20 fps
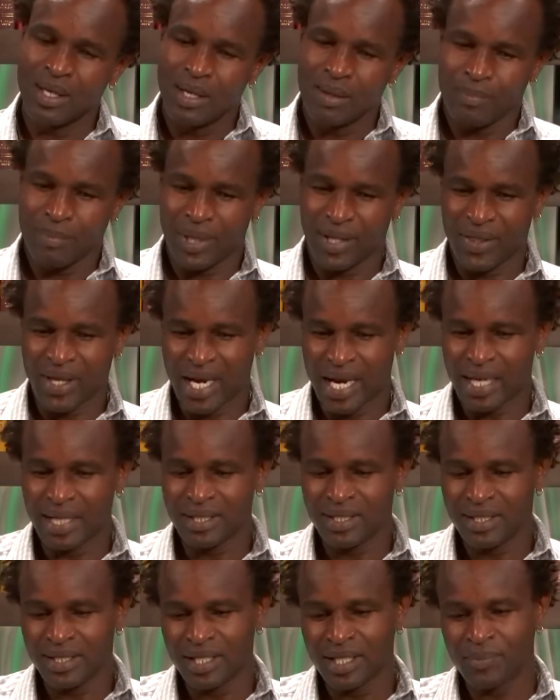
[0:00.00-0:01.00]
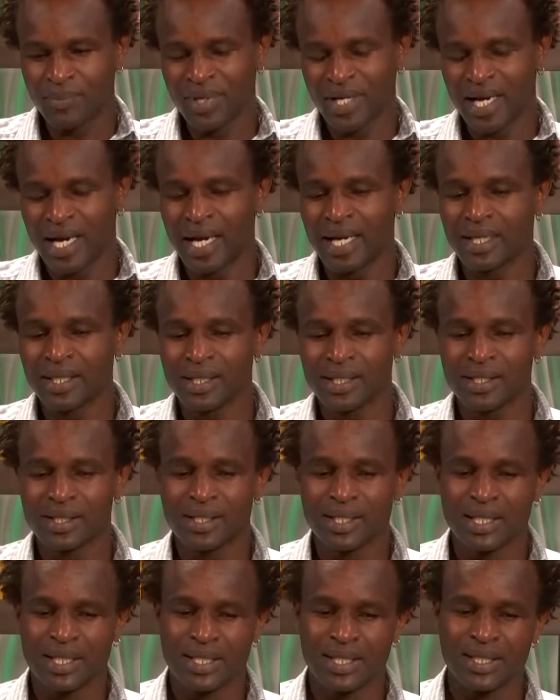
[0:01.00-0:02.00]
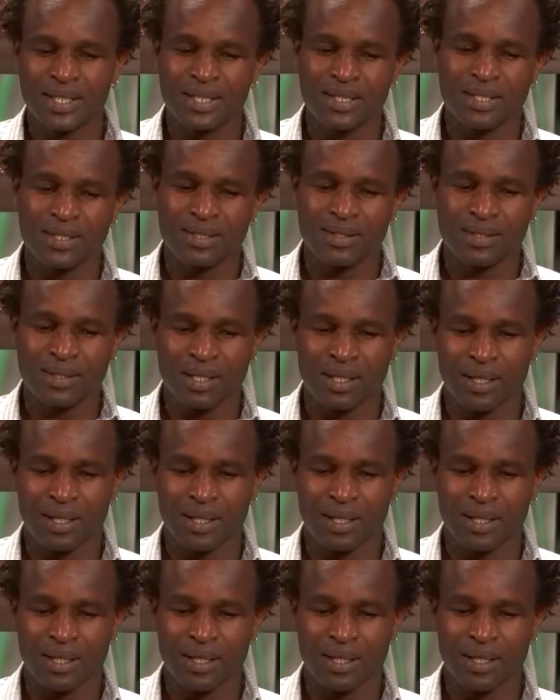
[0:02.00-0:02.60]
But the idea behind it is